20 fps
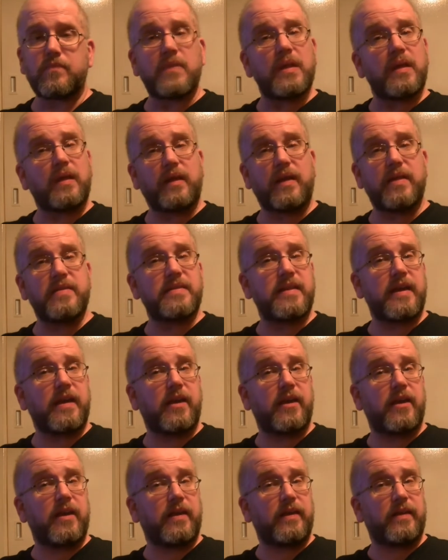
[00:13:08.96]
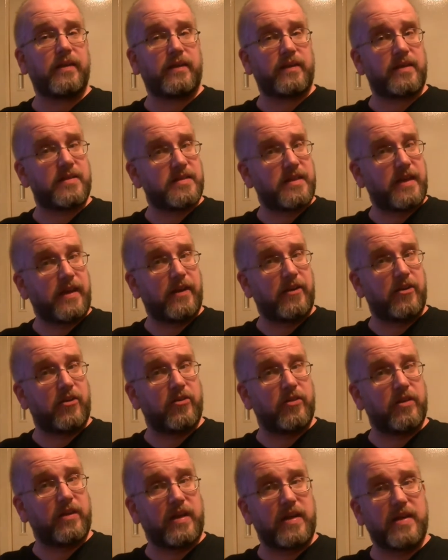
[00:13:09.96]
Let's get it on
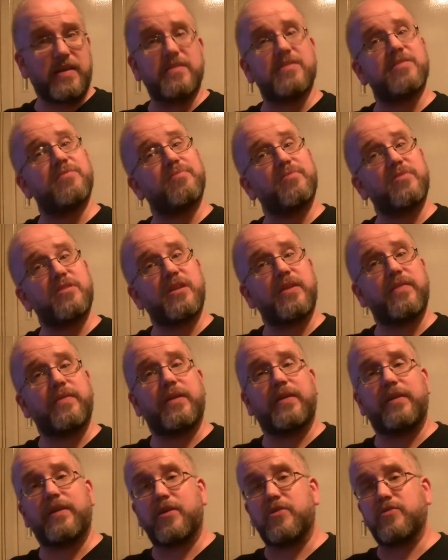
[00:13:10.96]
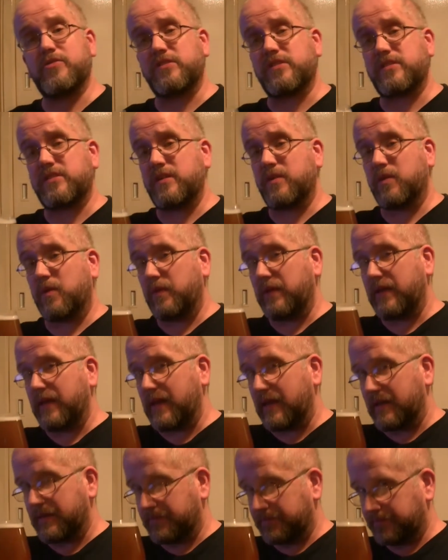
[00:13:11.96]
the glass. Let's give it a nose. Let's see what we get.